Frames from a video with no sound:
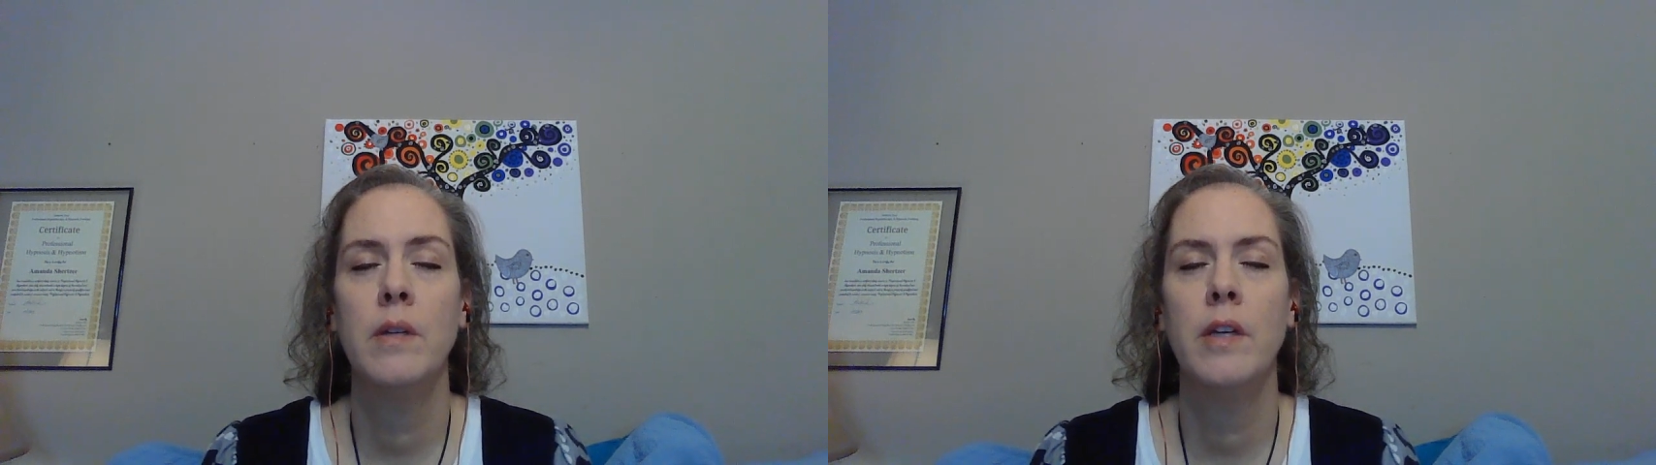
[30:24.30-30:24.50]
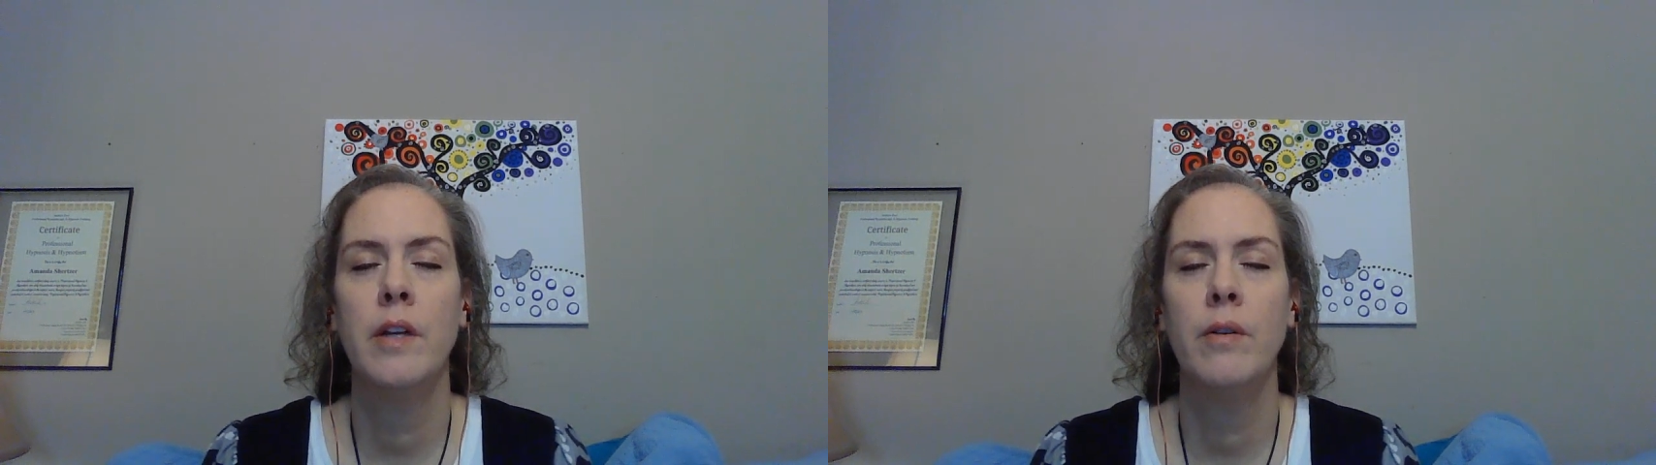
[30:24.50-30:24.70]

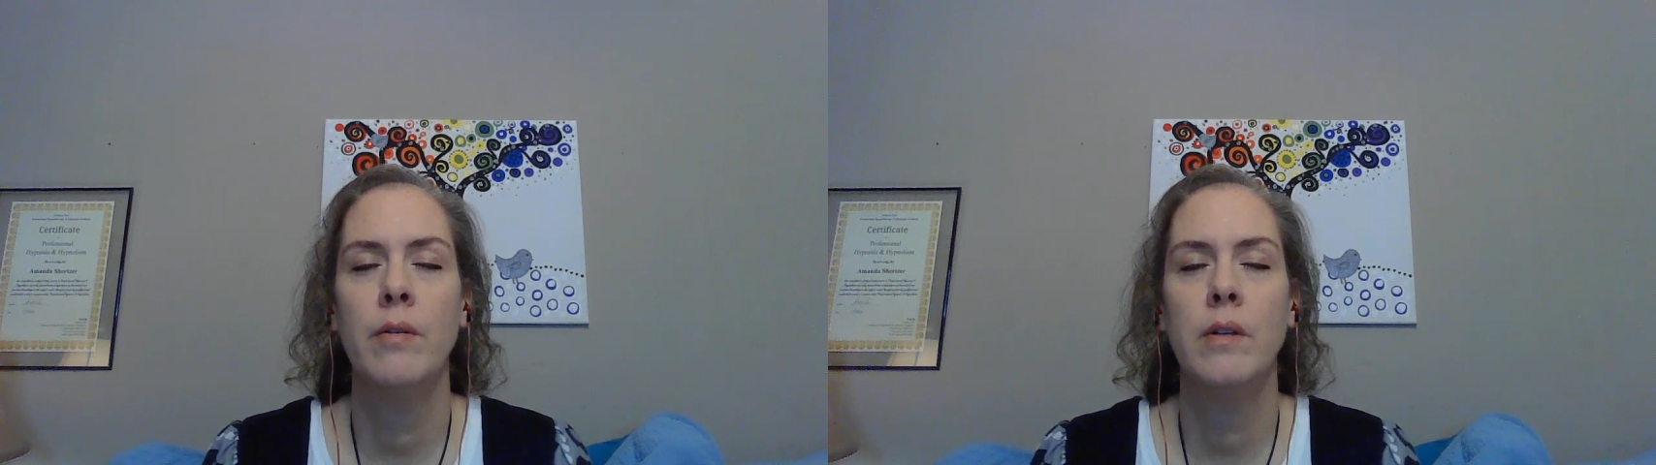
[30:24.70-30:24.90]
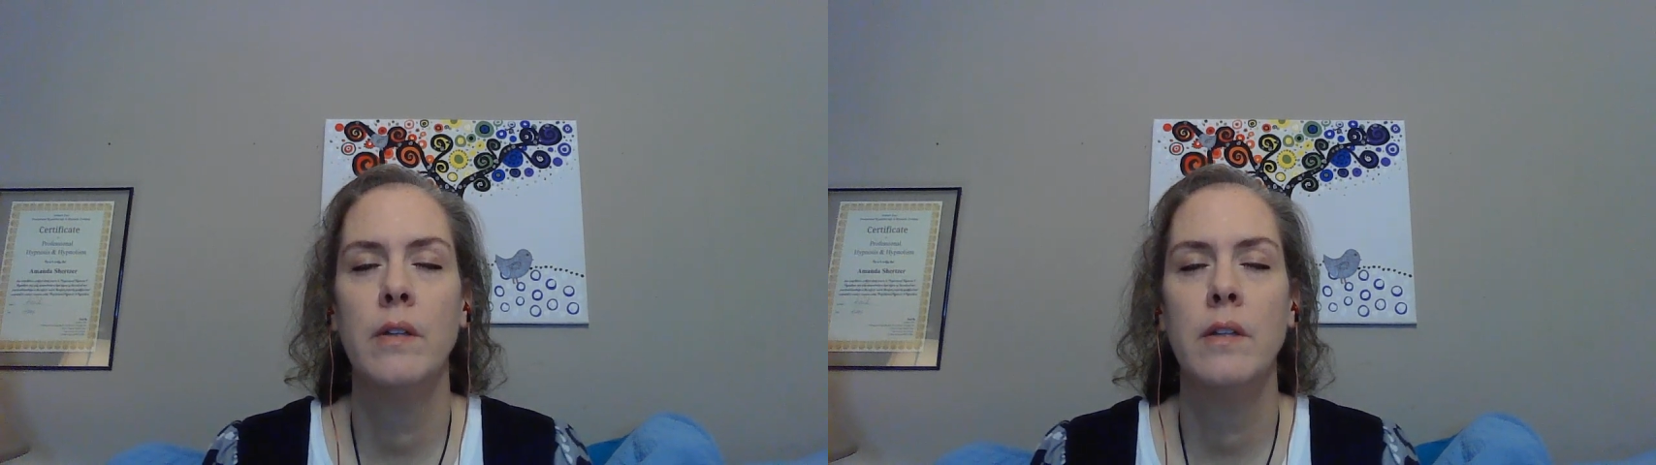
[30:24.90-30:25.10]
You know,
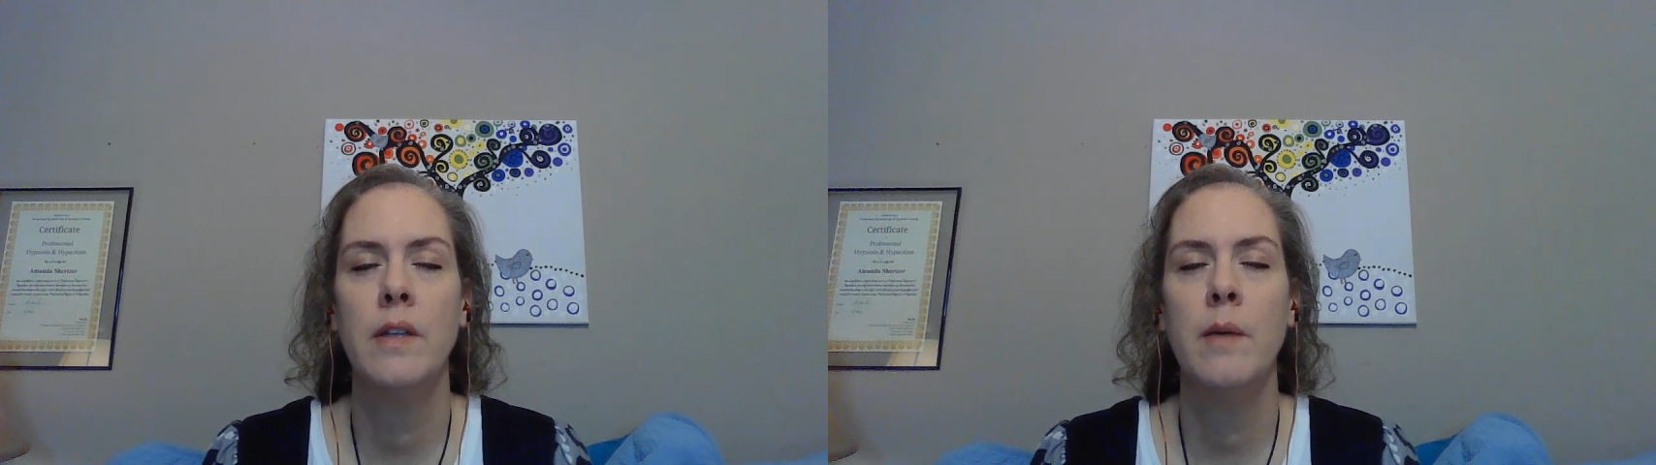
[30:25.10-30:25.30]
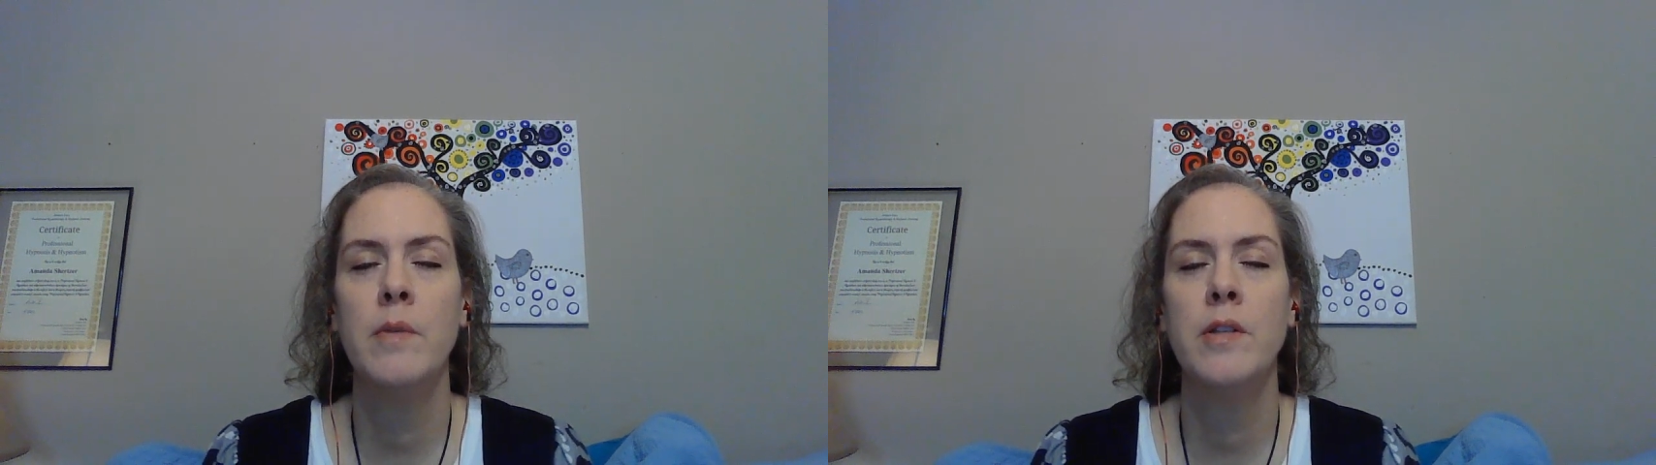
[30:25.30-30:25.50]

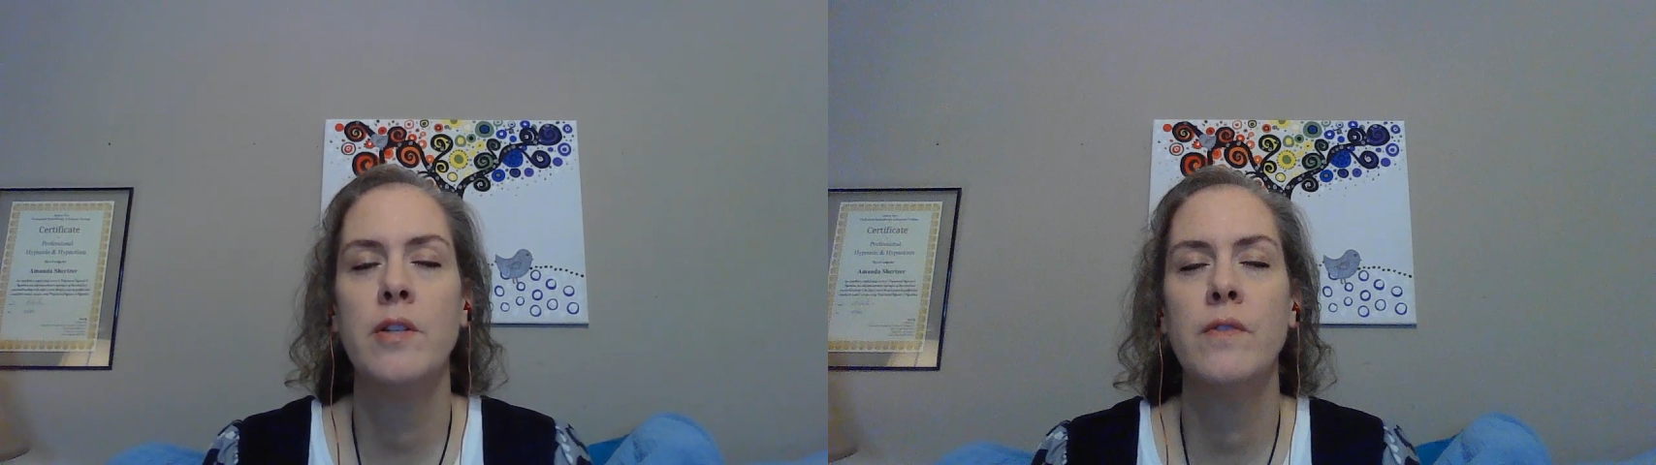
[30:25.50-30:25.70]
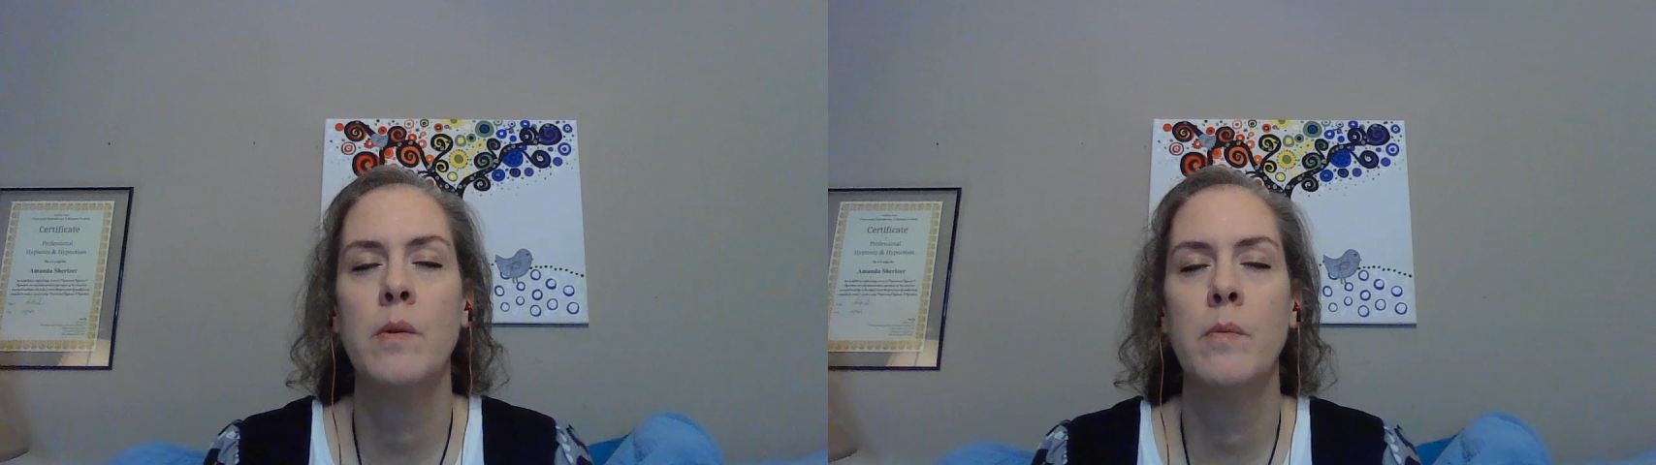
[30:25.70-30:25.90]
the image
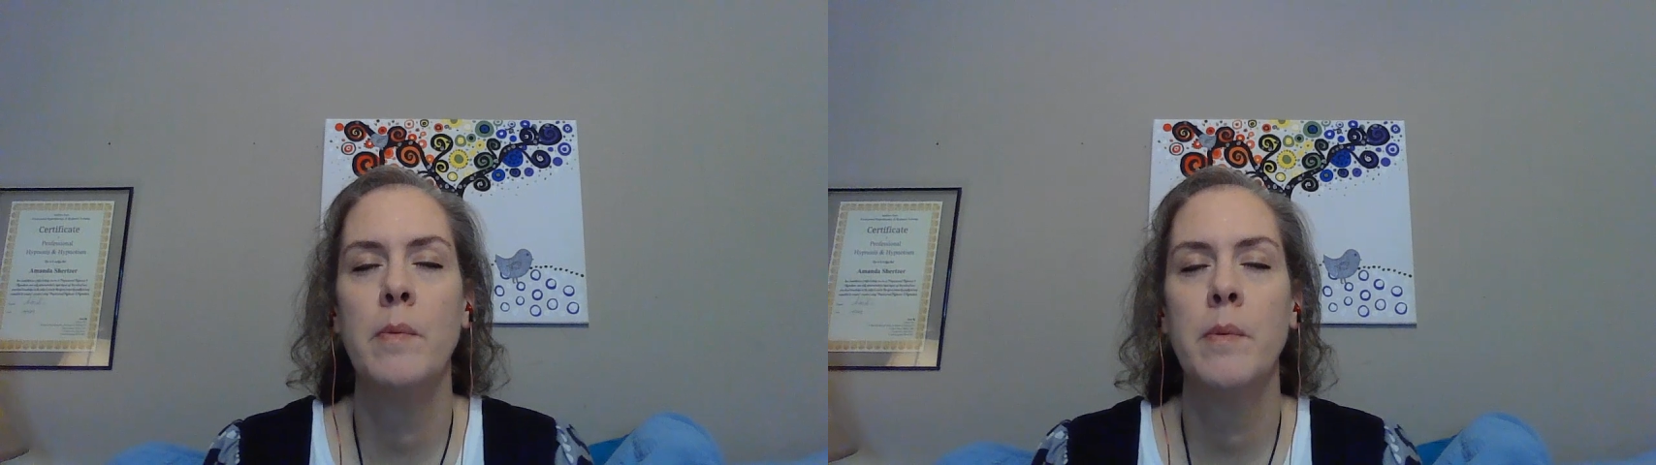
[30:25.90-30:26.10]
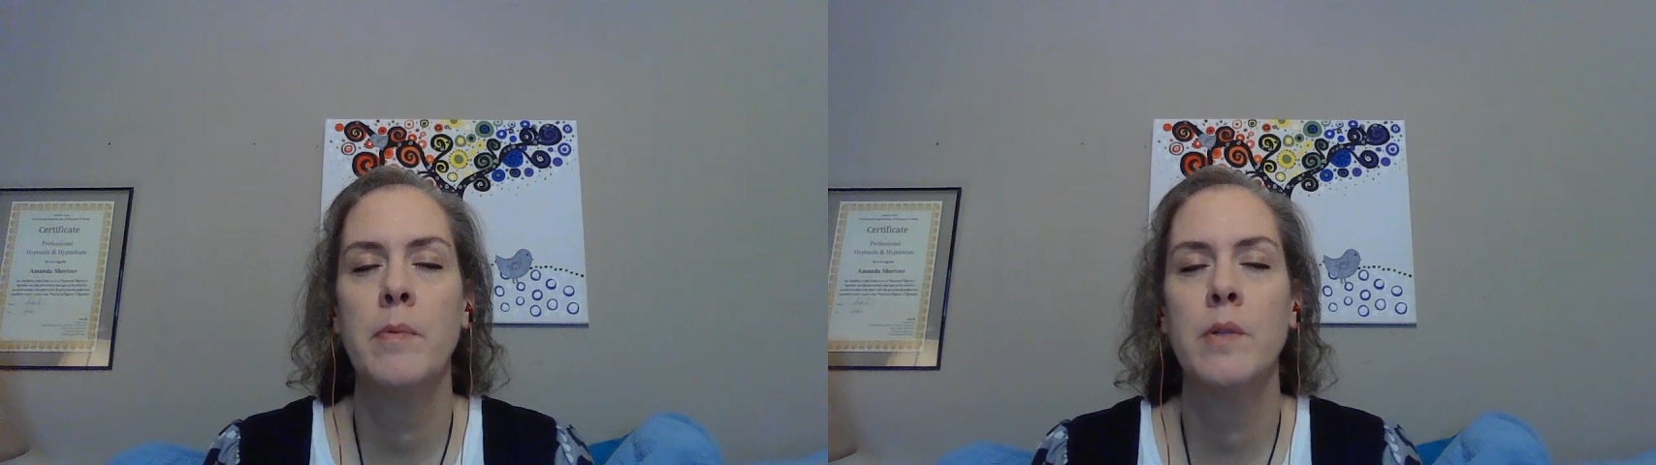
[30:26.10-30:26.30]
of so many people